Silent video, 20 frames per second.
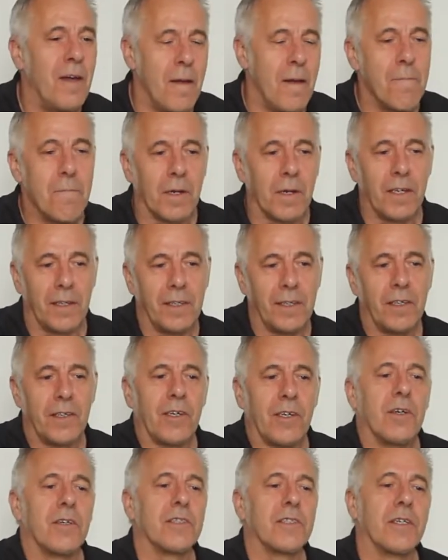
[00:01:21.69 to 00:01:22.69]
But it nearly got
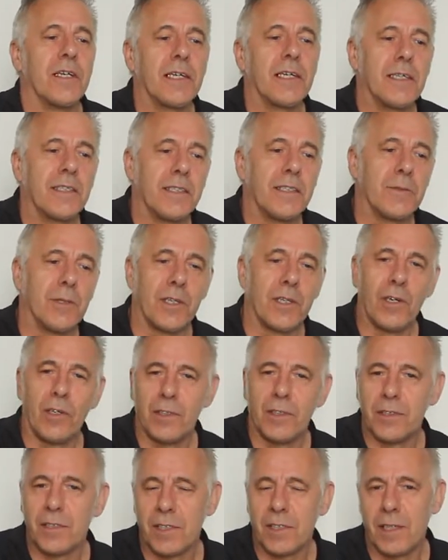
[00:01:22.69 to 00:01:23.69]
us a record deal. It got
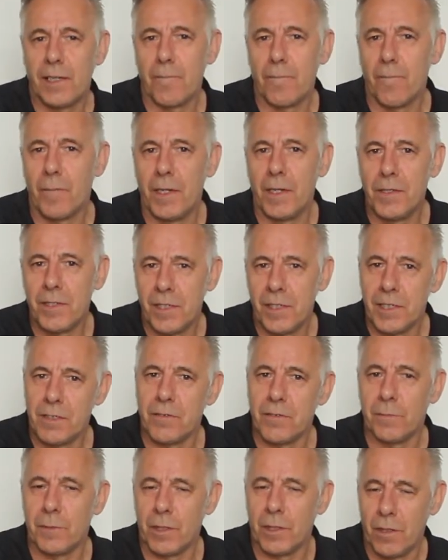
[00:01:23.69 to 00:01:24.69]
us interest
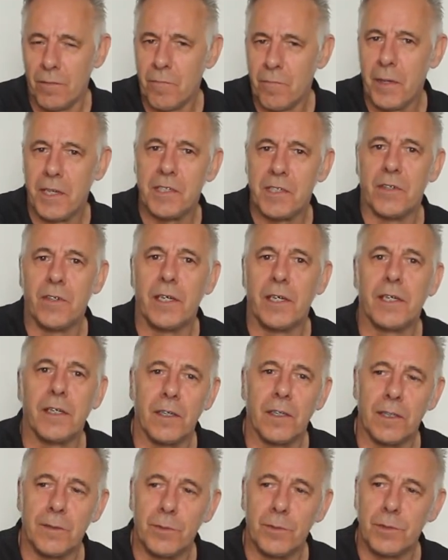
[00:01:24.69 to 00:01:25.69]
from a lot of major record
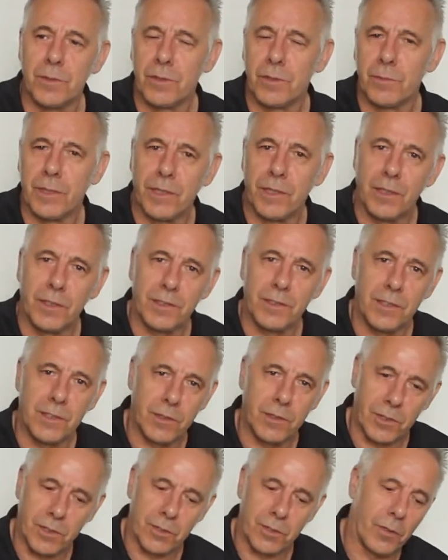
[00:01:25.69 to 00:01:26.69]
labels. We got to do a
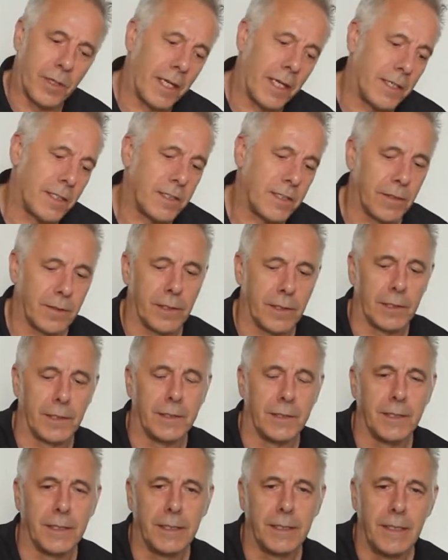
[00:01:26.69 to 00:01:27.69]
showcase down in
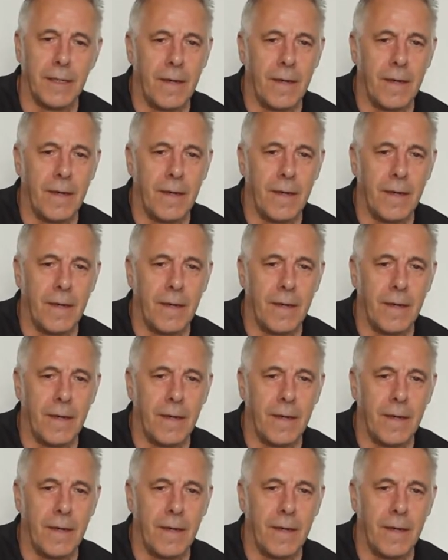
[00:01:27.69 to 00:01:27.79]
London.